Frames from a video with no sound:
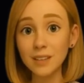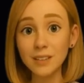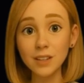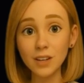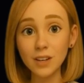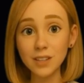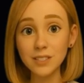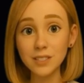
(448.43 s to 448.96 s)
The
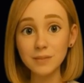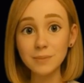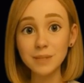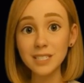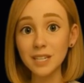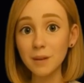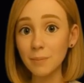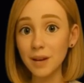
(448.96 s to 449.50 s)
cost of
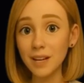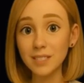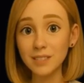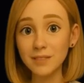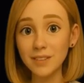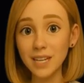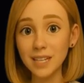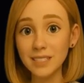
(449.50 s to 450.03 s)
missing a
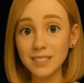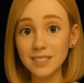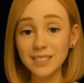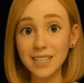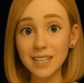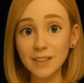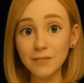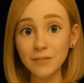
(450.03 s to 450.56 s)
positive case is
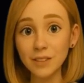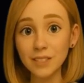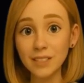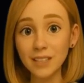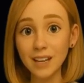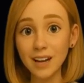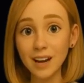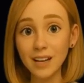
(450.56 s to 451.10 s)

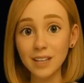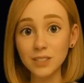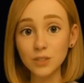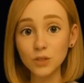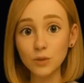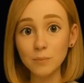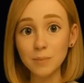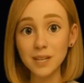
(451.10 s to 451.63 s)
infinitely high, so
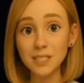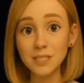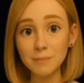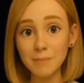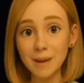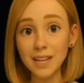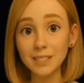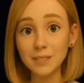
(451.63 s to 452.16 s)
you must
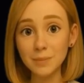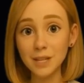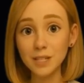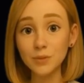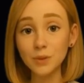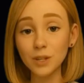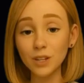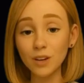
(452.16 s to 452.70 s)

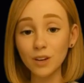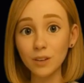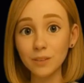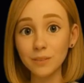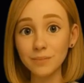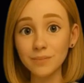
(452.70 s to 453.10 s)
maximize recall.